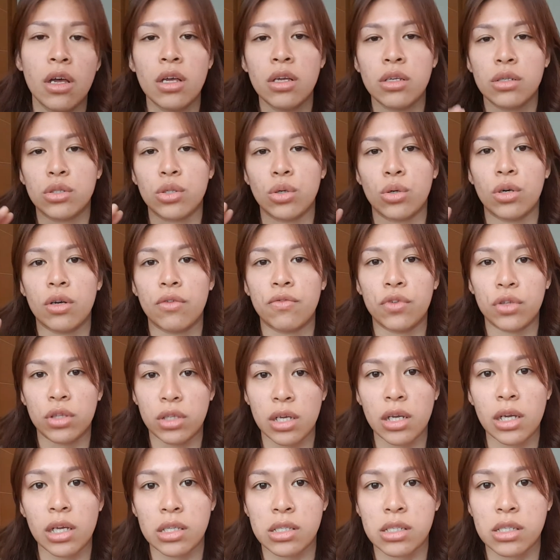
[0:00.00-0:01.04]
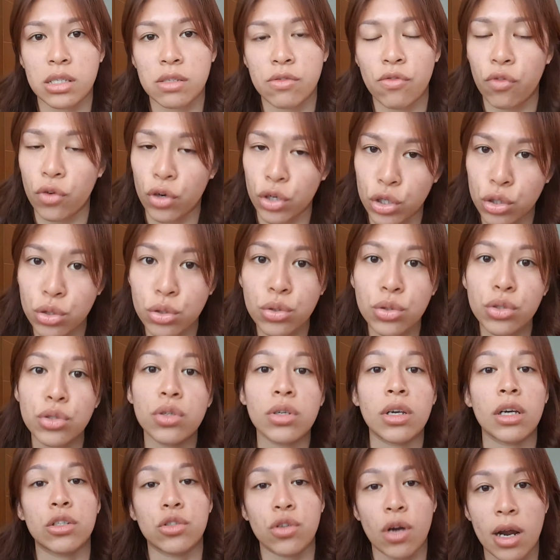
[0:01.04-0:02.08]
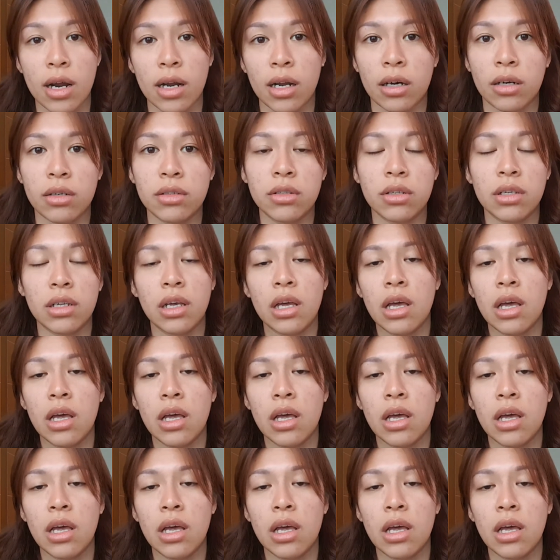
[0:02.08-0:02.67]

So if you think it's for you, you can try it out.